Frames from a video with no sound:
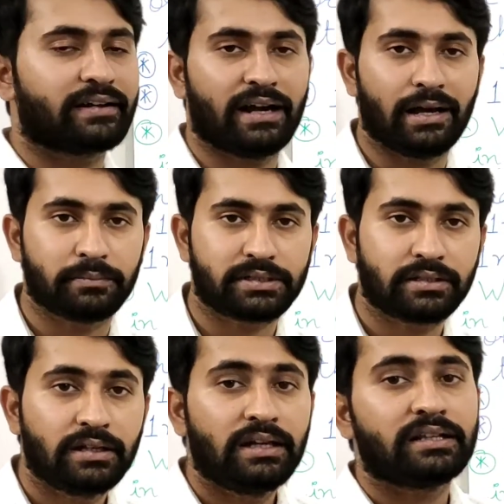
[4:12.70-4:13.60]
grams,
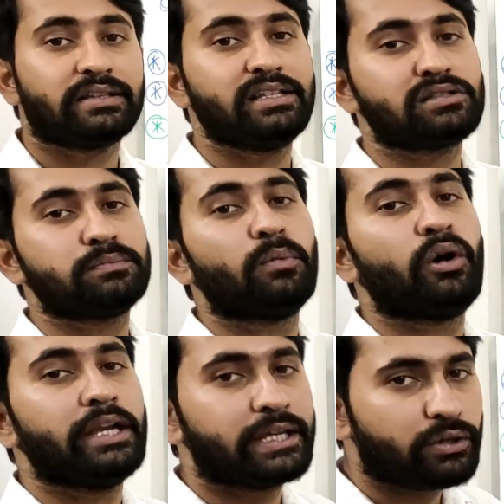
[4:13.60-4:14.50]
this
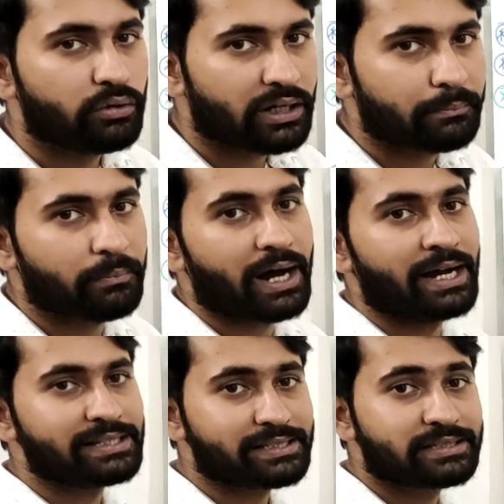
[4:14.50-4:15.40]
molecular
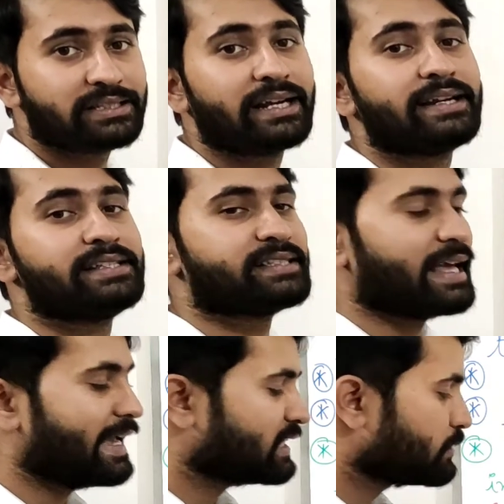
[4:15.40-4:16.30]
mass that is
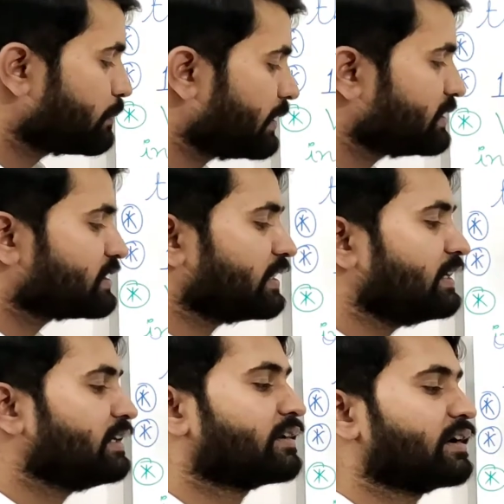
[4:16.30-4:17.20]
expressed
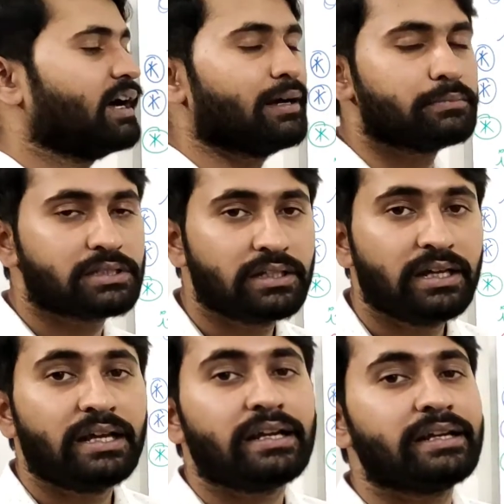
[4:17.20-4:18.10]
in grams,
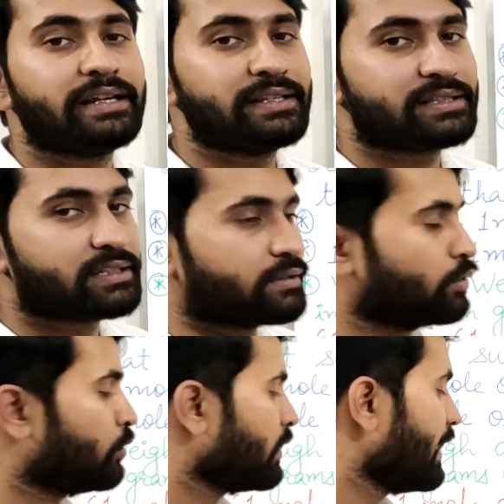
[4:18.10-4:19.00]
it is
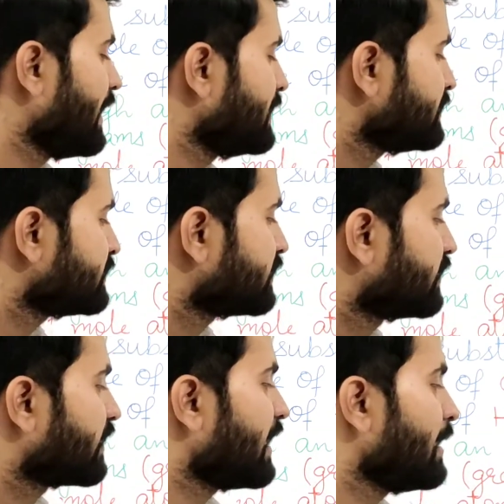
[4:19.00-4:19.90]
known as
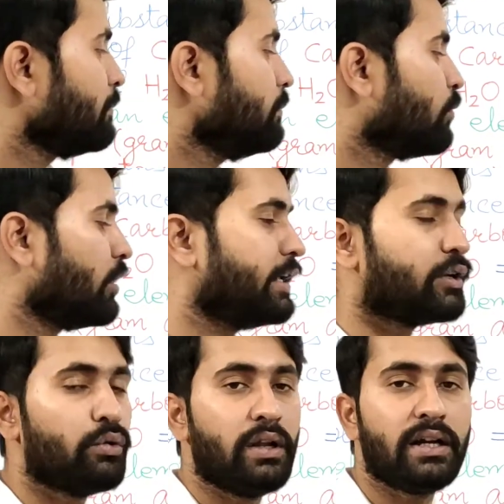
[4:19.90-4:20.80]
gram
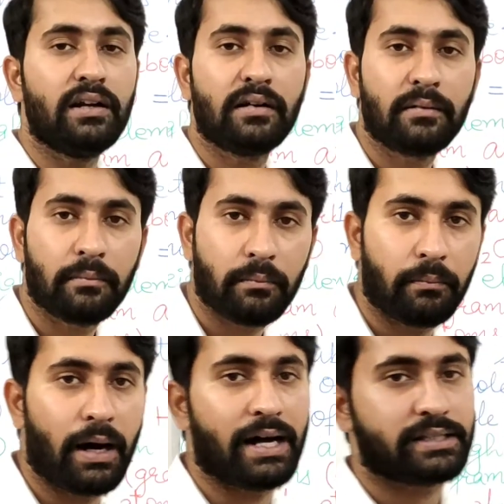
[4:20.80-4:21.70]
molecular
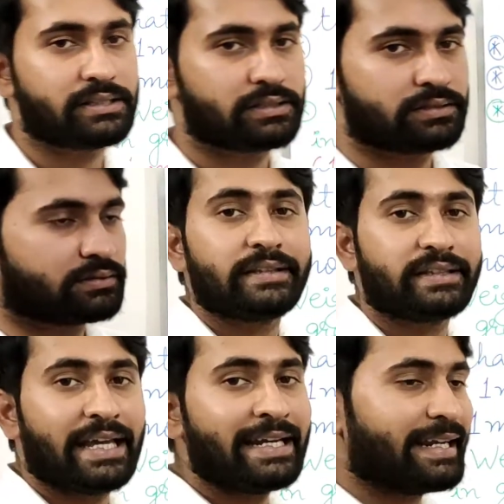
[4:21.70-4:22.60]
mass.
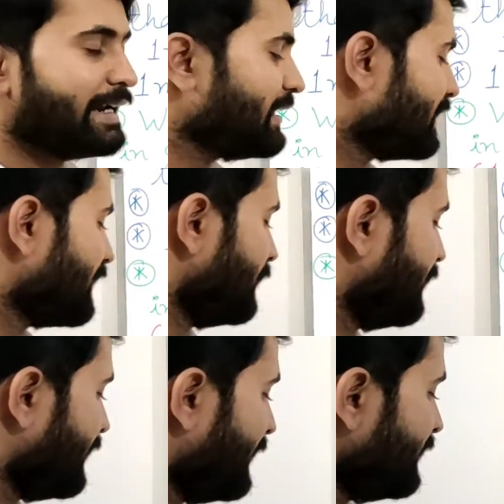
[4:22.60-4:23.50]
Then it
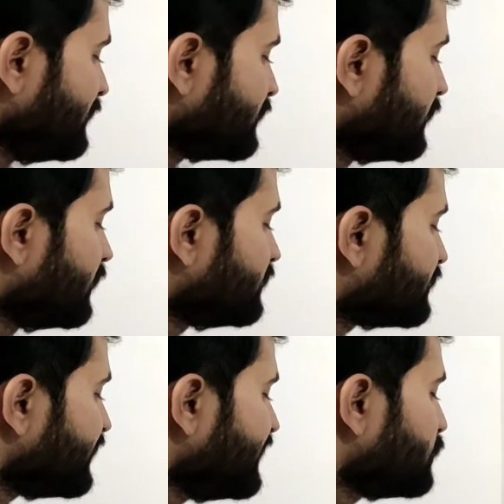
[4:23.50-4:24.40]
contains
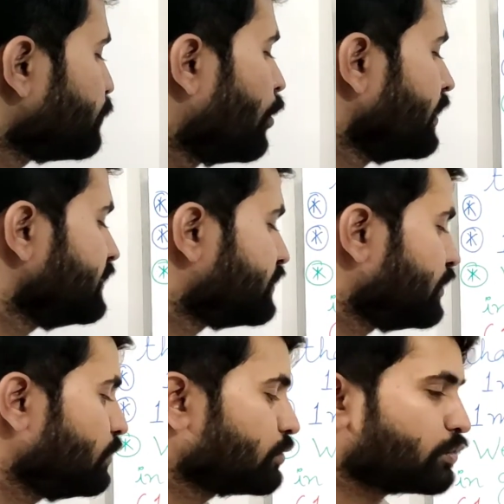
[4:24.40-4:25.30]

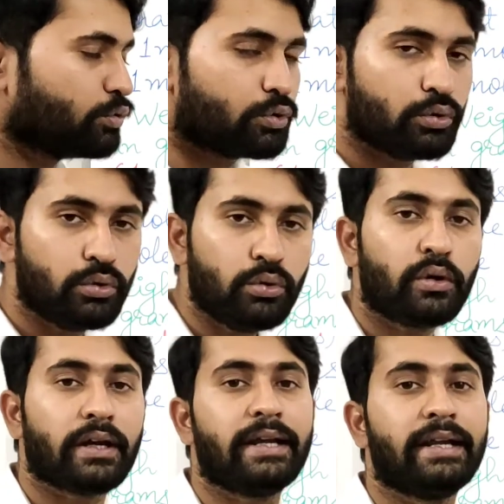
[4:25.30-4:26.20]
6.022
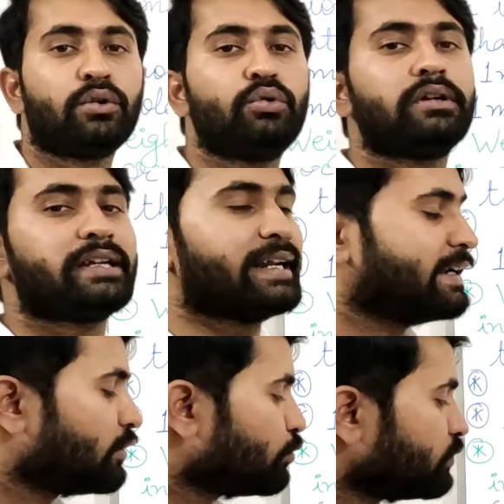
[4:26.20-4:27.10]
into
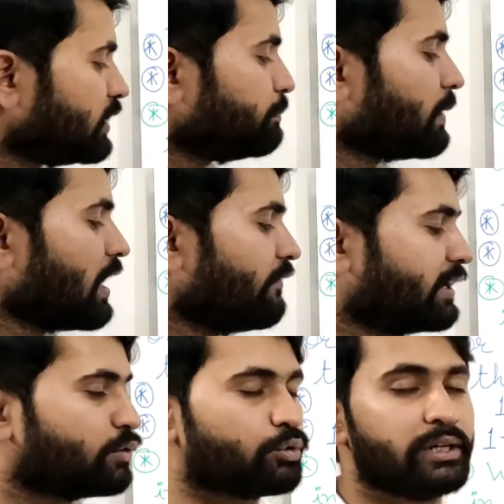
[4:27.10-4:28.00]
10 to the
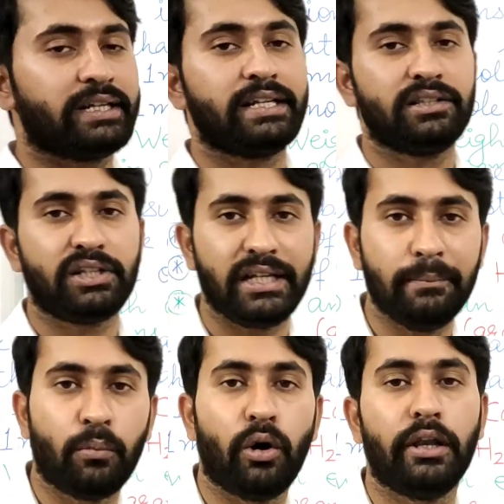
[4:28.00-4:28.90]
power 23
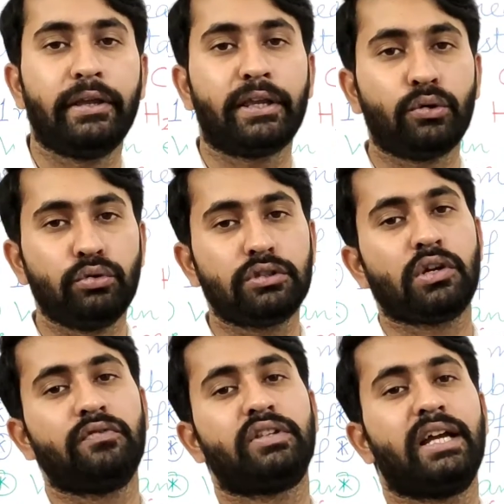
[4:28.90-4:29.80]
molecules
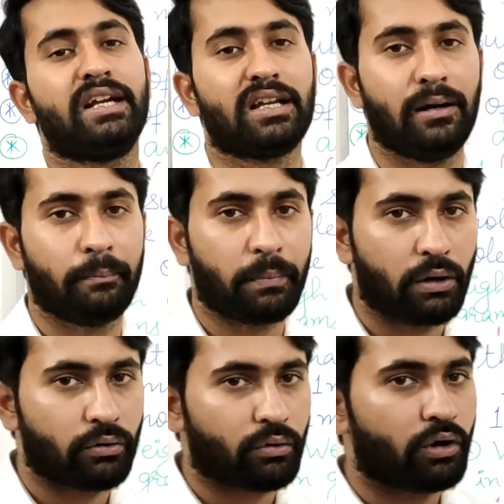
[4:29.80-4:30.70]
of that
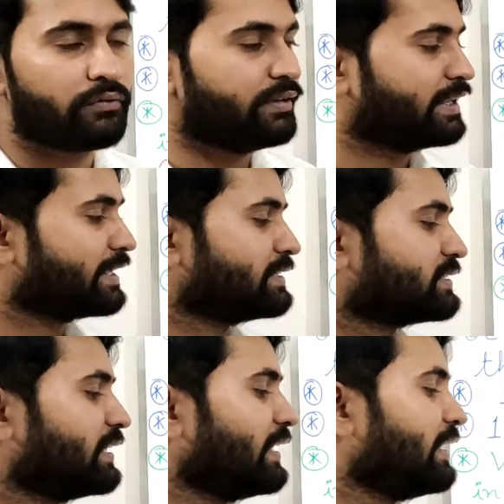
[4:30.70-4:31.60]
compound, or we can
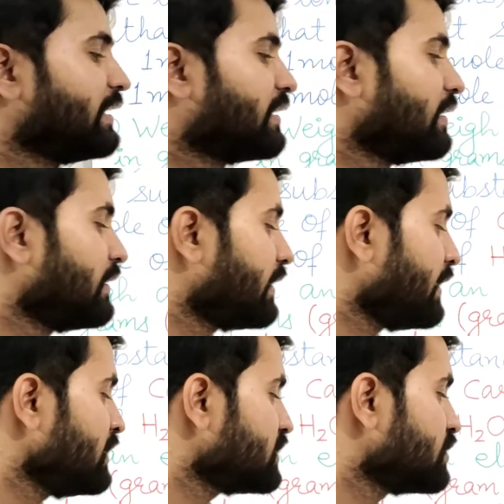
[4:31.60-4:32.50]
say it
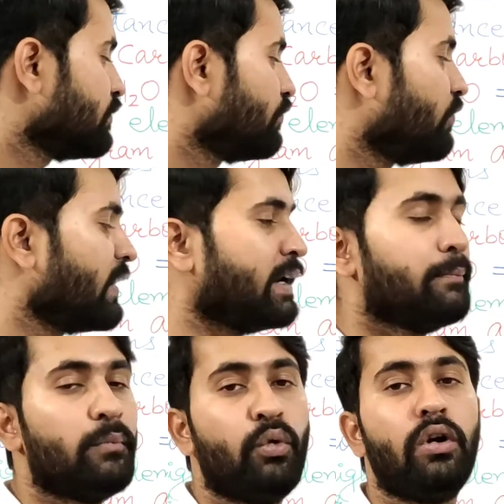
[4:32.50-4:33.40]
contains 1
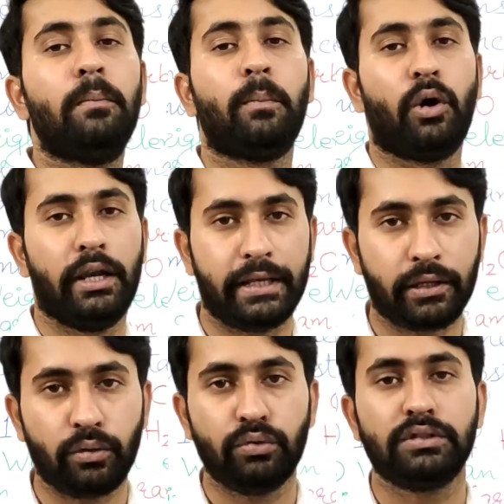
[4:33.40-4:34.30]
mole
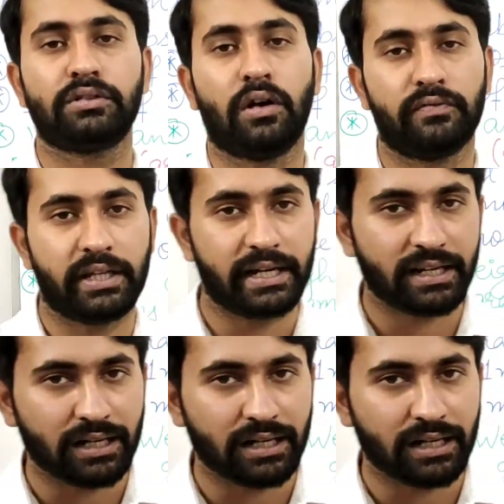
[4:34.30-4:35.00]
molecules of that